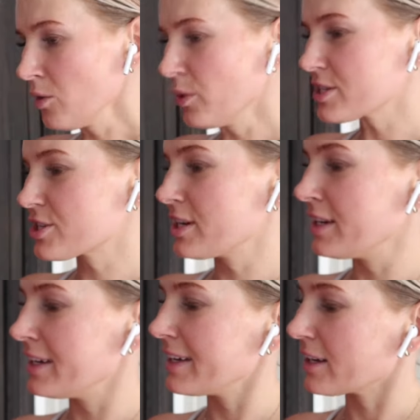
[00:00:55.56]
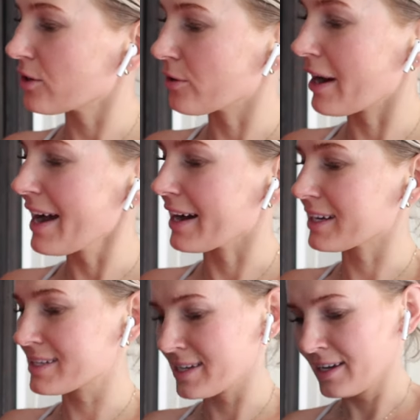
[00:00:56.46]
which it
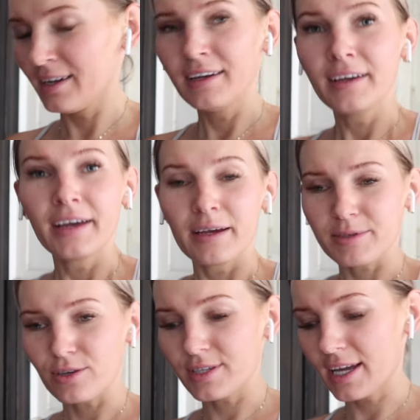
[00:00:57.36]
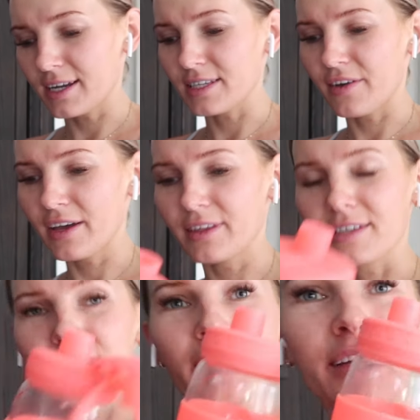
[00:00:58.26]
cracked. I'm so sad because I've had
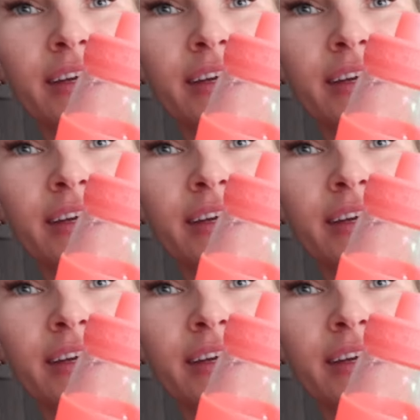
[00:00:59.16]
this